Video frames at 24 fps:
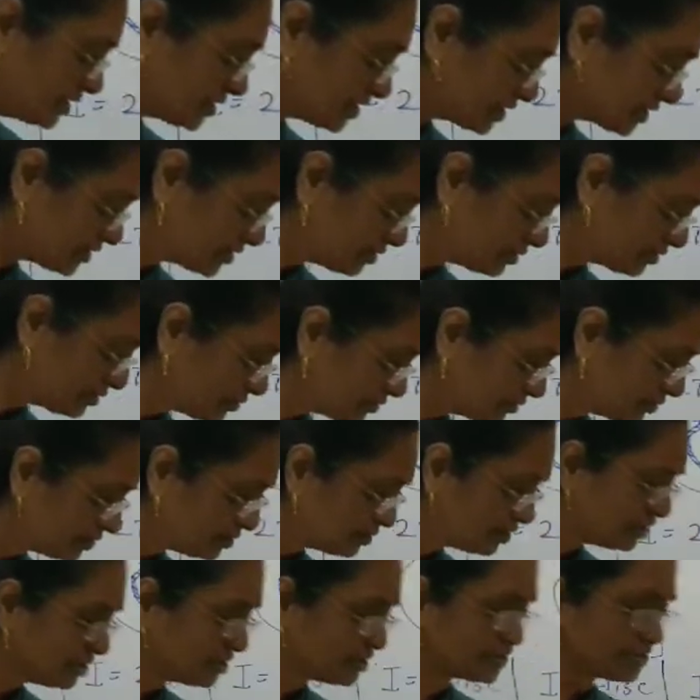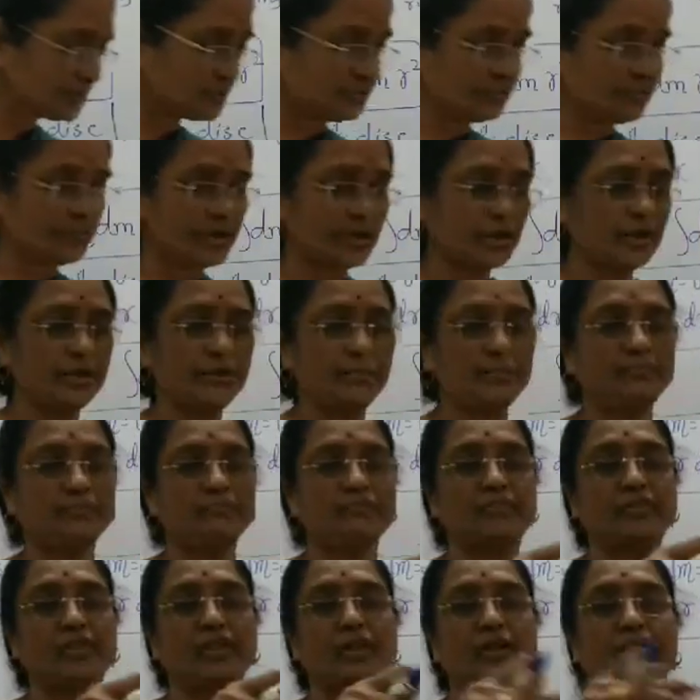disk in this way
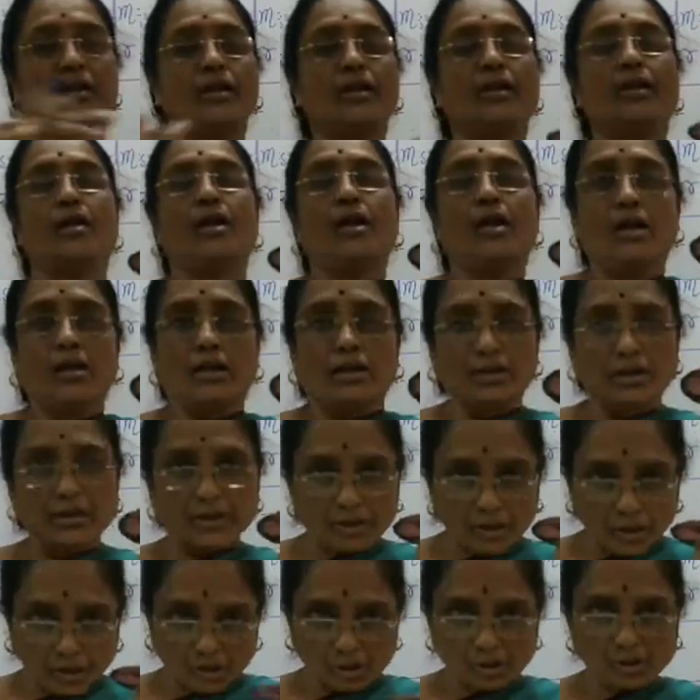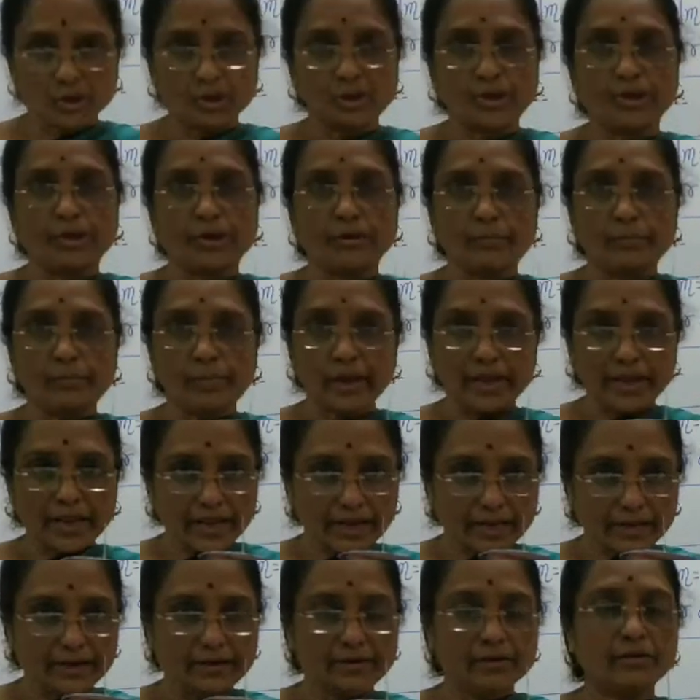in the horizontal
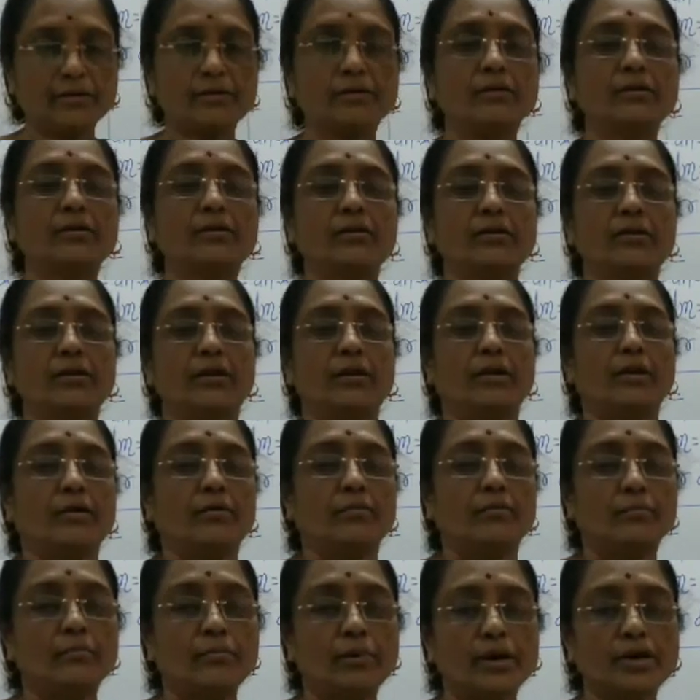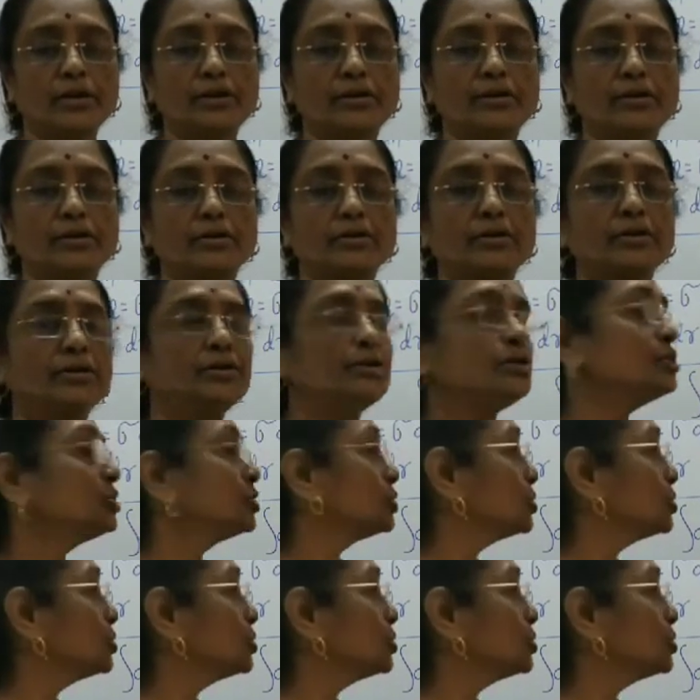plane, but it is